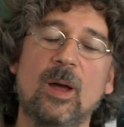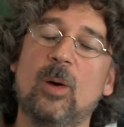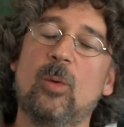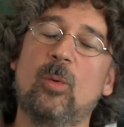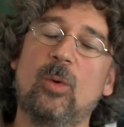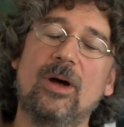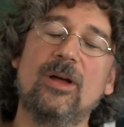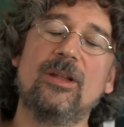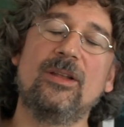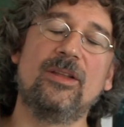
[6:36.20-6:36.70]

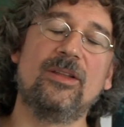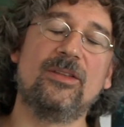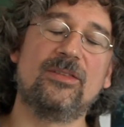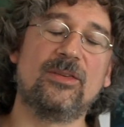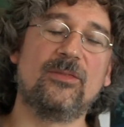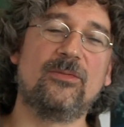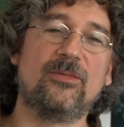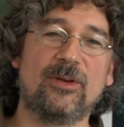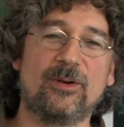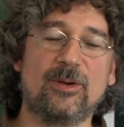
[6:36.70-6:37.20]
One is
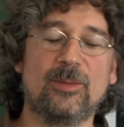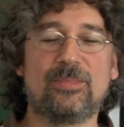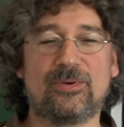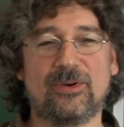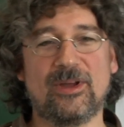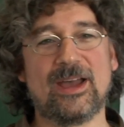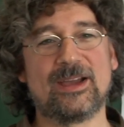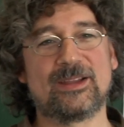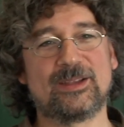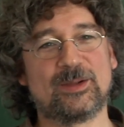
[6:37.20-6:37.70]
a very
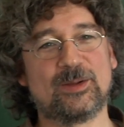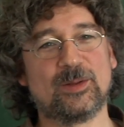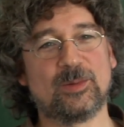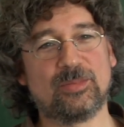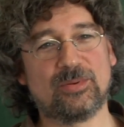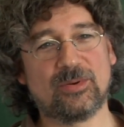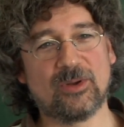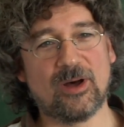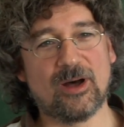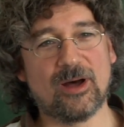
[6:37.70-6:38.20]
practical
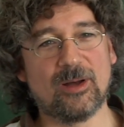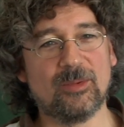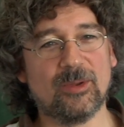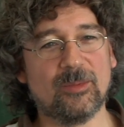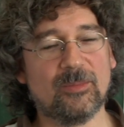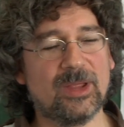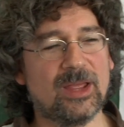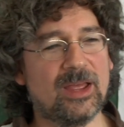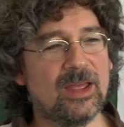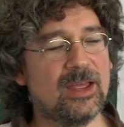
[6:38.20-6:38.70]

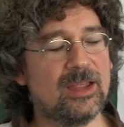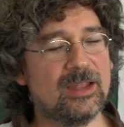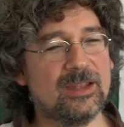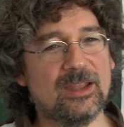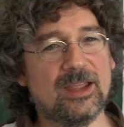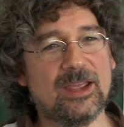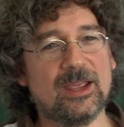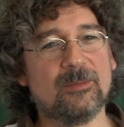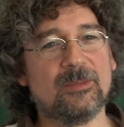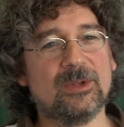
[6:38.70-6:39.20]
problem,
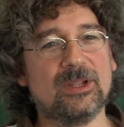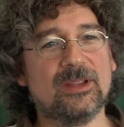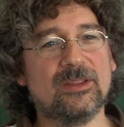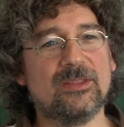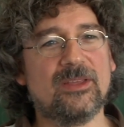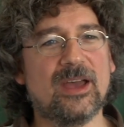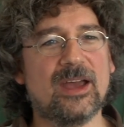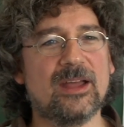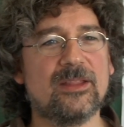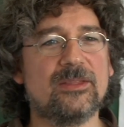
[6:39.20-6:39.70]
namely
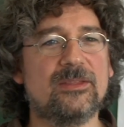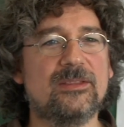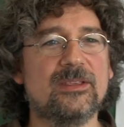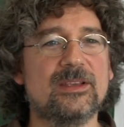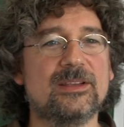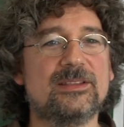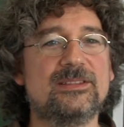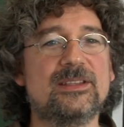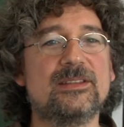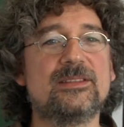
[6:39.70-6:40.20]
that the
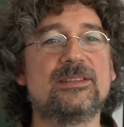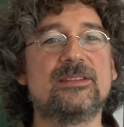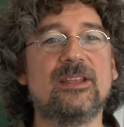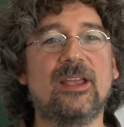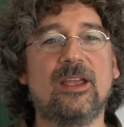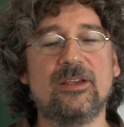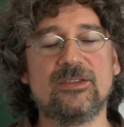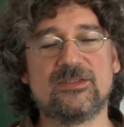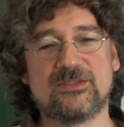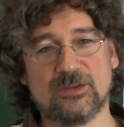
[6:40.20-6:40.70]

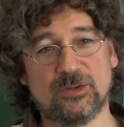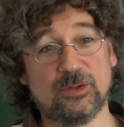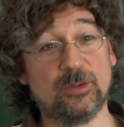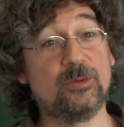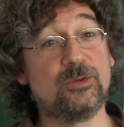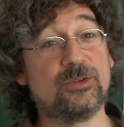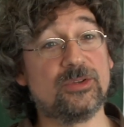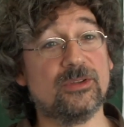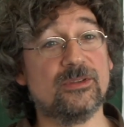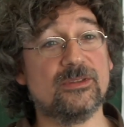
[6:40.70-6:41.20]
existing
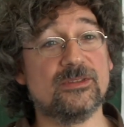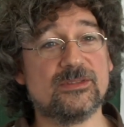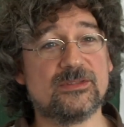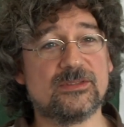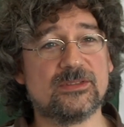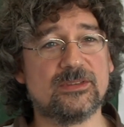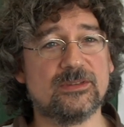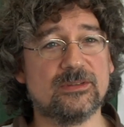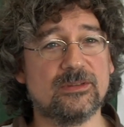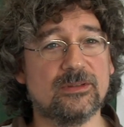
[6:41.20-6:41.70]
solutions
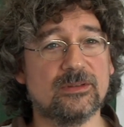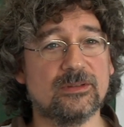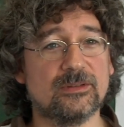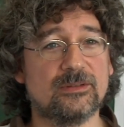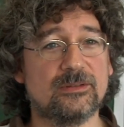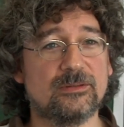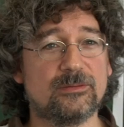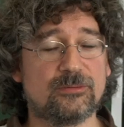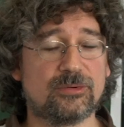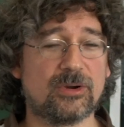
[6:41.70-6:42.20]
to the
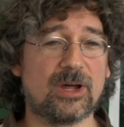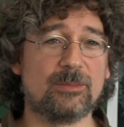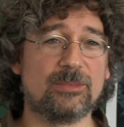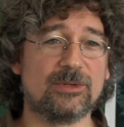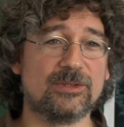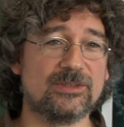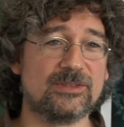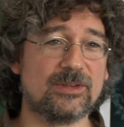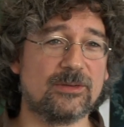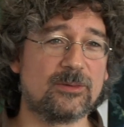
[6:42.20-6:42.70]

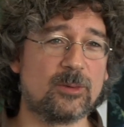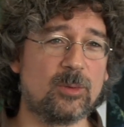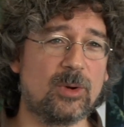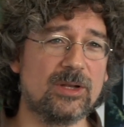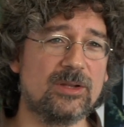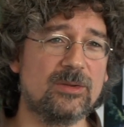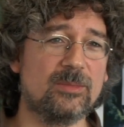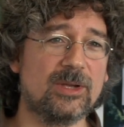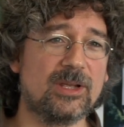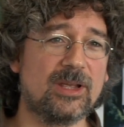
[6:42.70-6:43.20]
troubles of
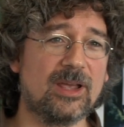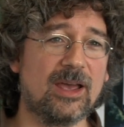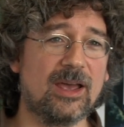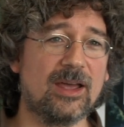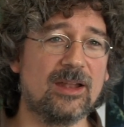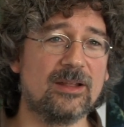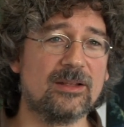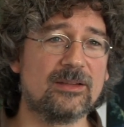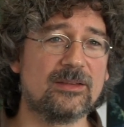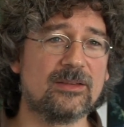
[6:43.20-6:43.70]
quantum
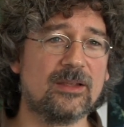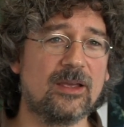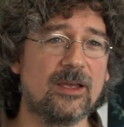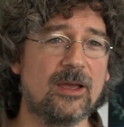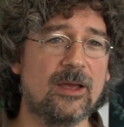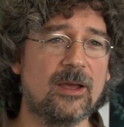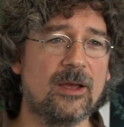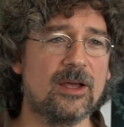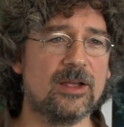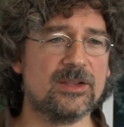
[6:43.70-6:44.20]
mechanics,
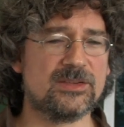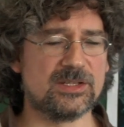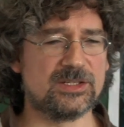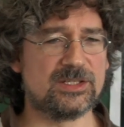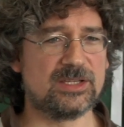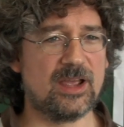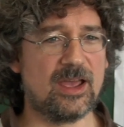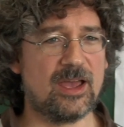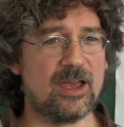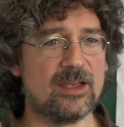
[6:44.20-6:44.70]

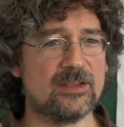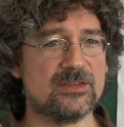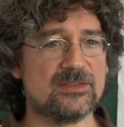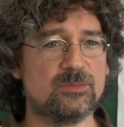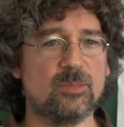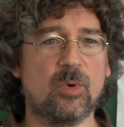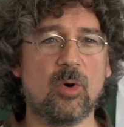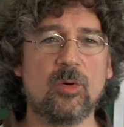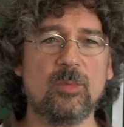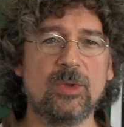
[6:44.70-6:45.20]
such as
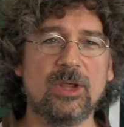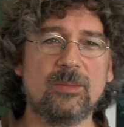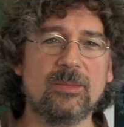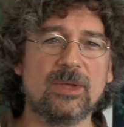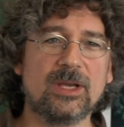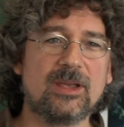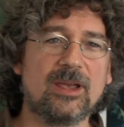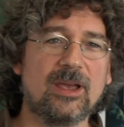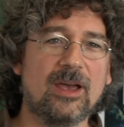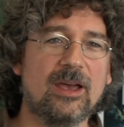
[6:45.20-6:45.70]
Bohmian
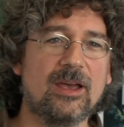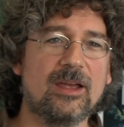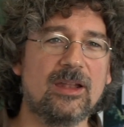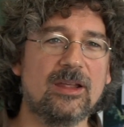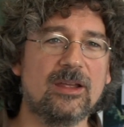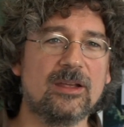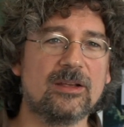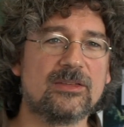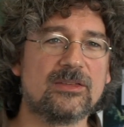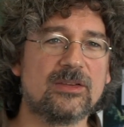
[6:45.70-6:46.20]

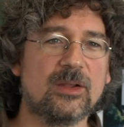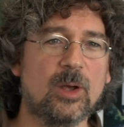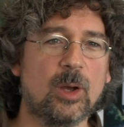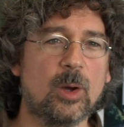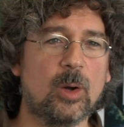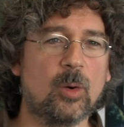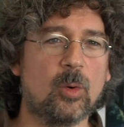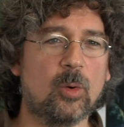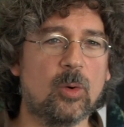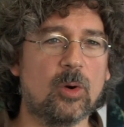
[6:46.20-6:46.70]
mechanics
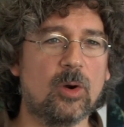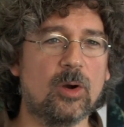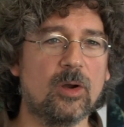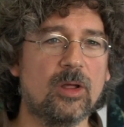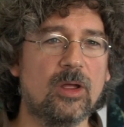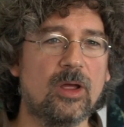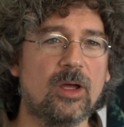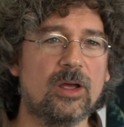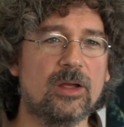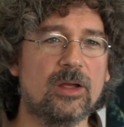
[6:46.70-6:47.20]
or